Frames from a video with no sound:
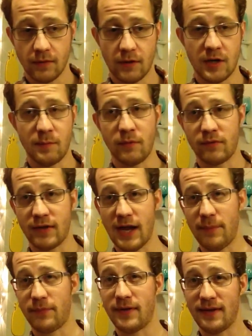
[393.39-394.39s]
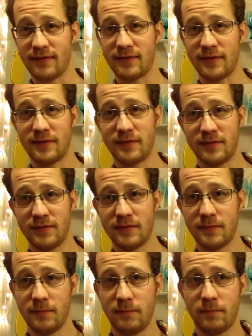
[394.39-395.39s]
almost capsaicin,
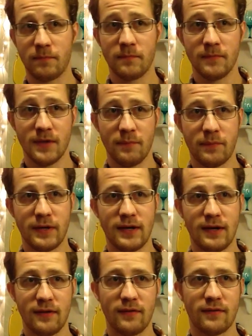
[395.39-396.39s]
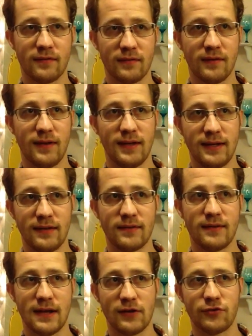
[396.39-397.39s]
but it
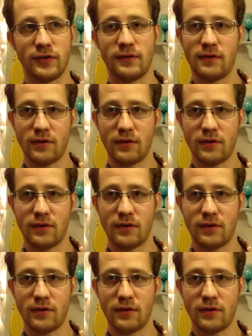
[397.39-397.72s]
isn't actually,